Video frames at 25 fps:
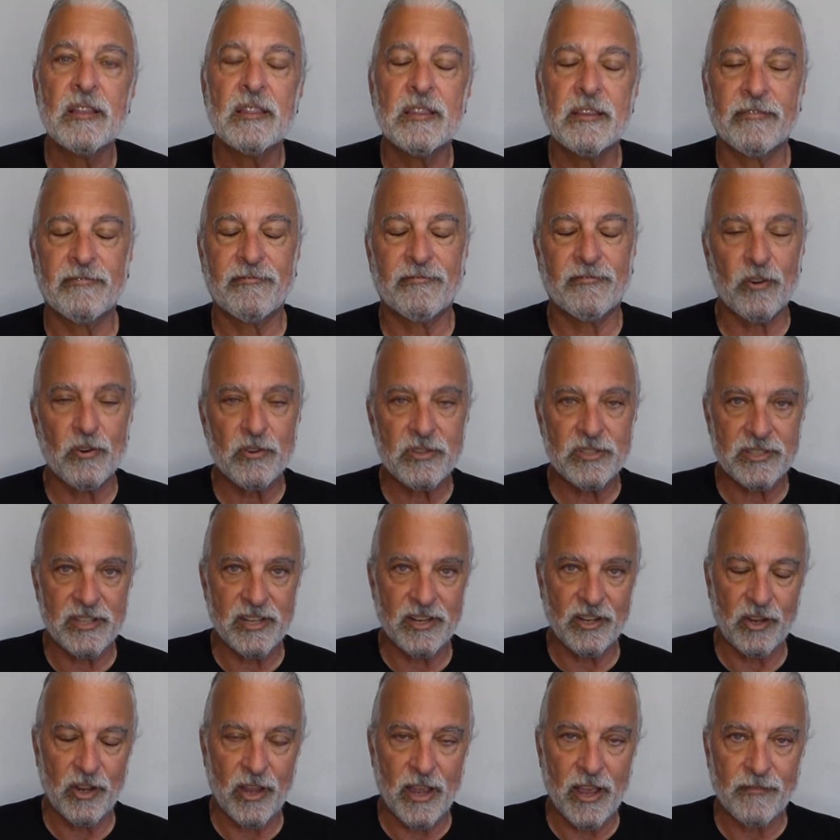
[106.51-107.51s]
the first
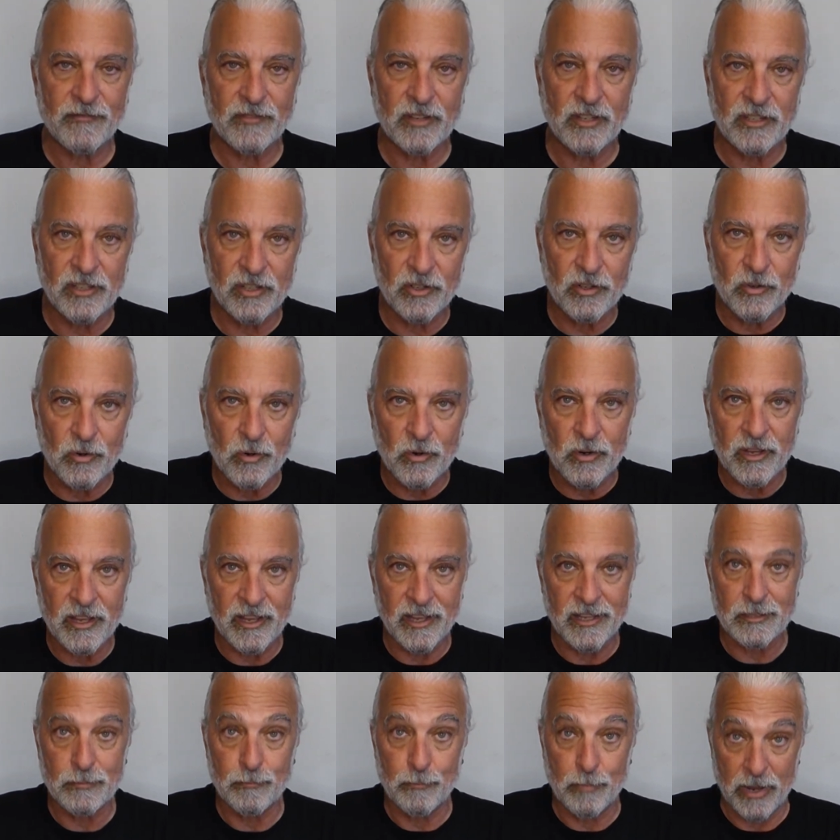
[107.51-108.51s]
thing you have to do
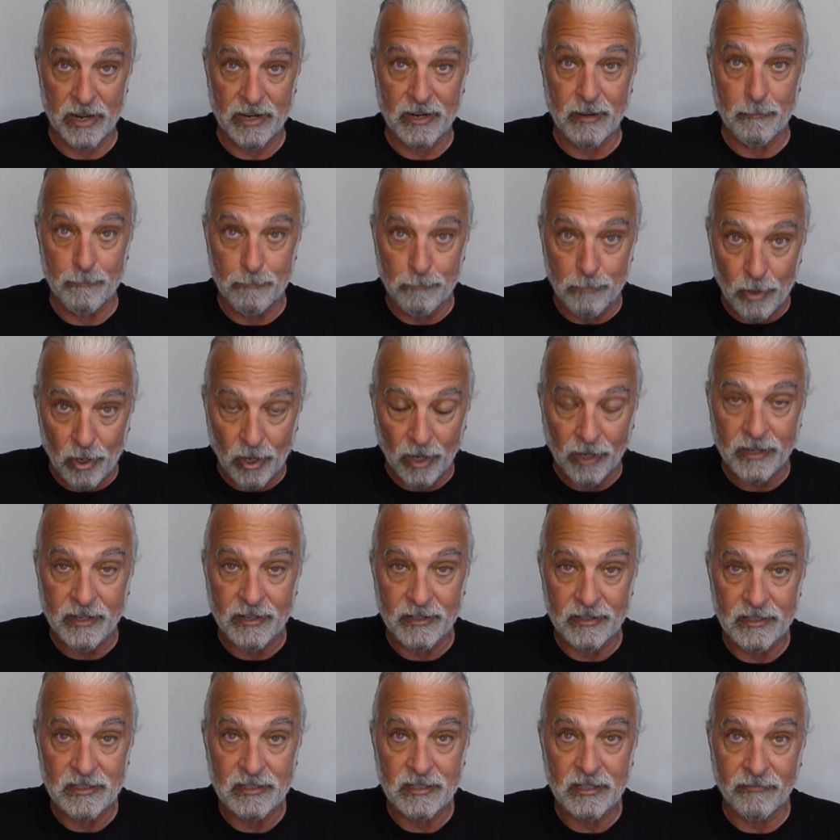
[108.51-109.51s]
is pick a
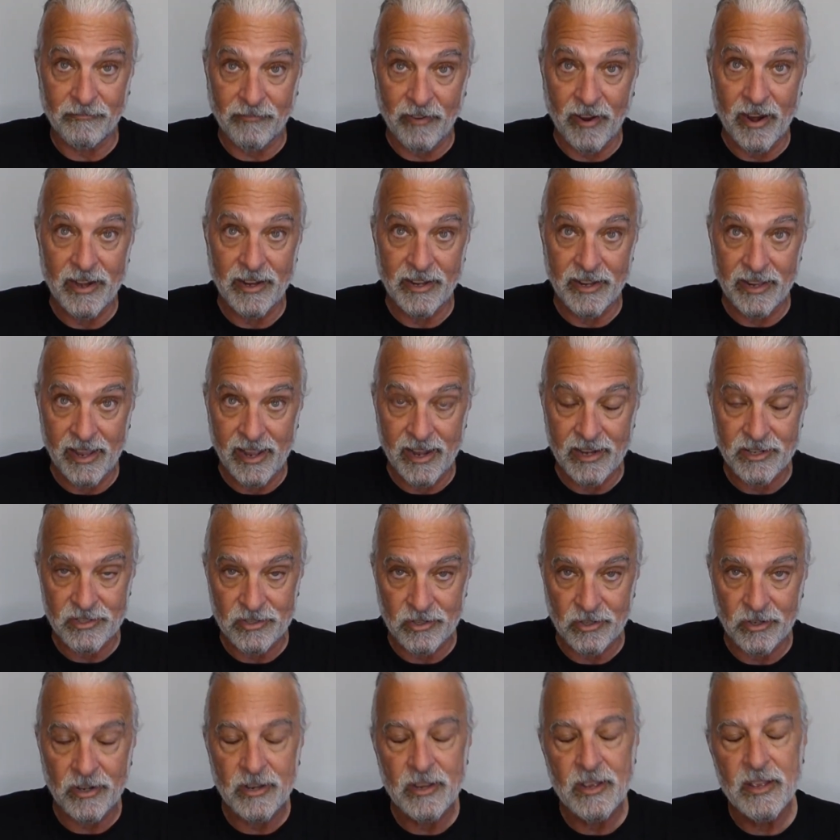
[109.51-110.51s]
book to find the
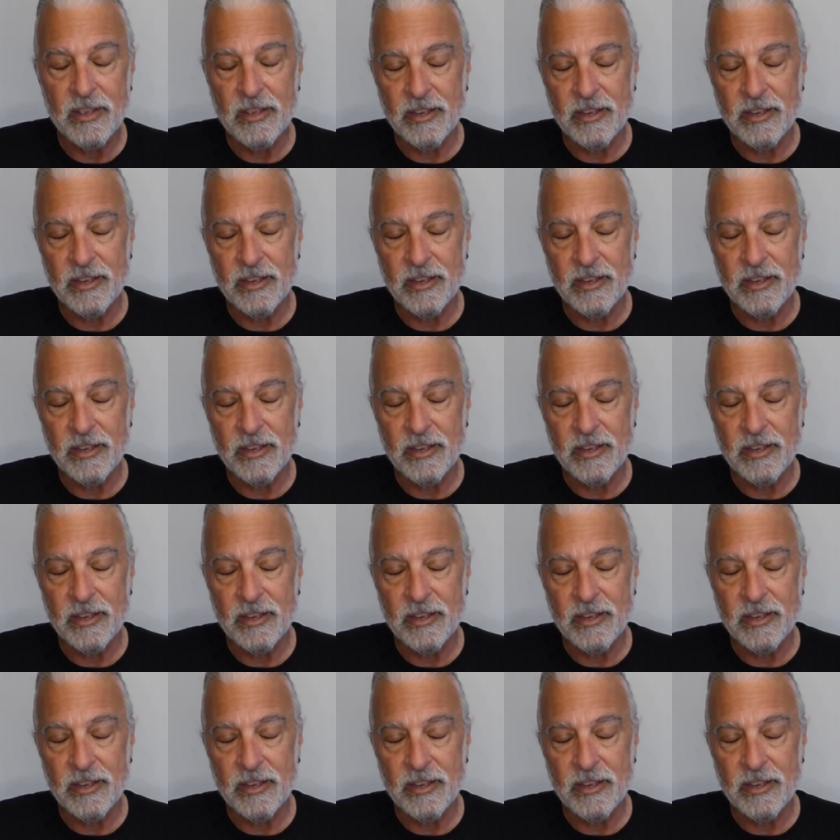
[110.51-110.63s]
answer.